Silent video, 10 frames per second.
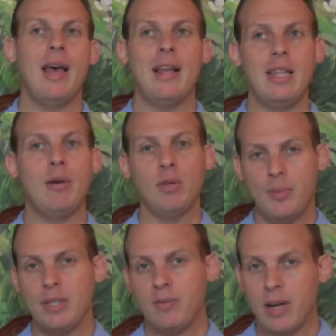and they will
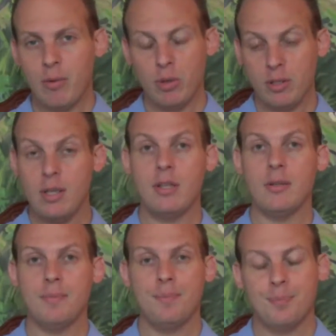specify what's needed.
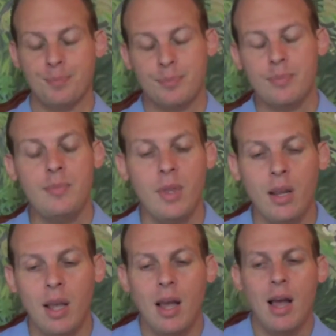
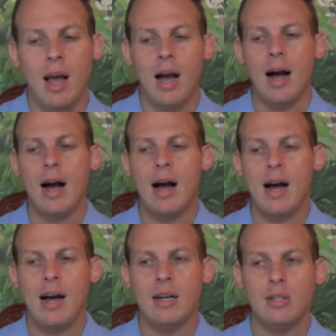
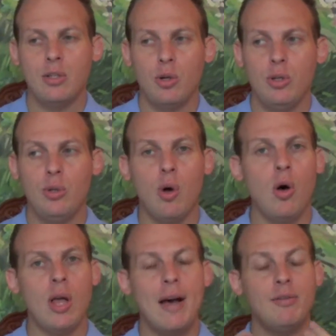So you
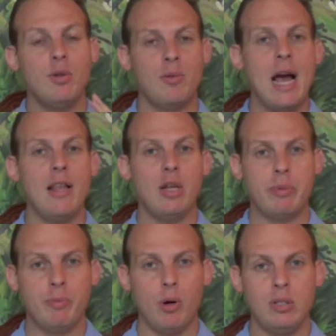don't have to write your
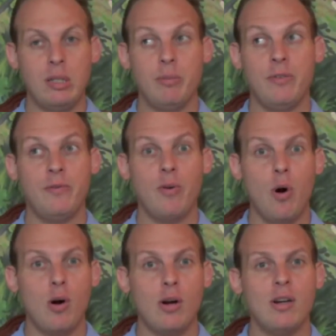proposal
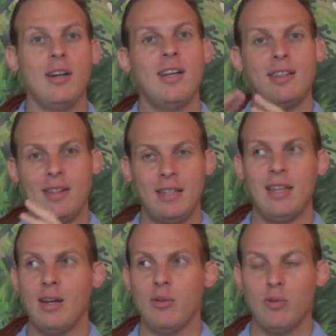before they
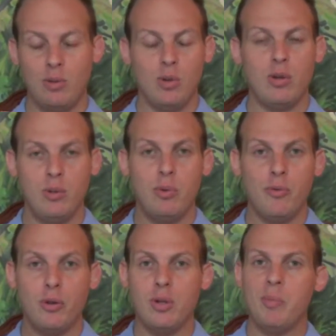tell you
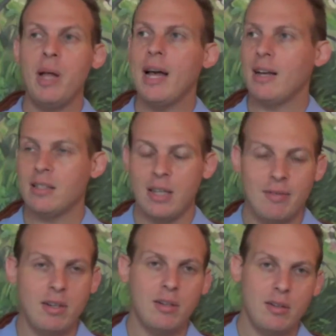before you apply, because
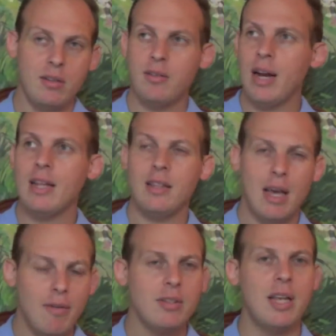every grant they
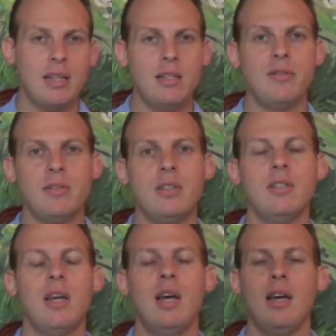have a slightly
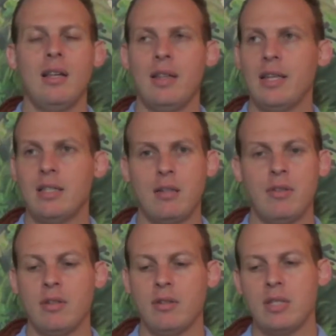different
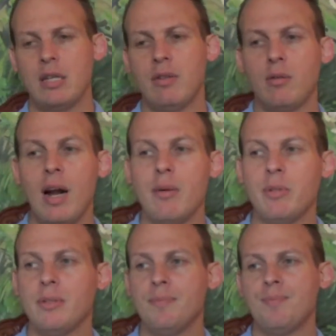set of
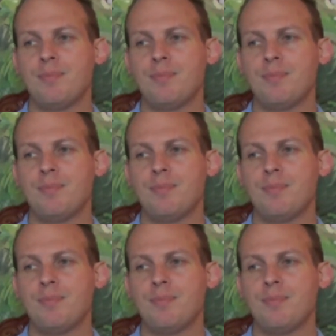requirements.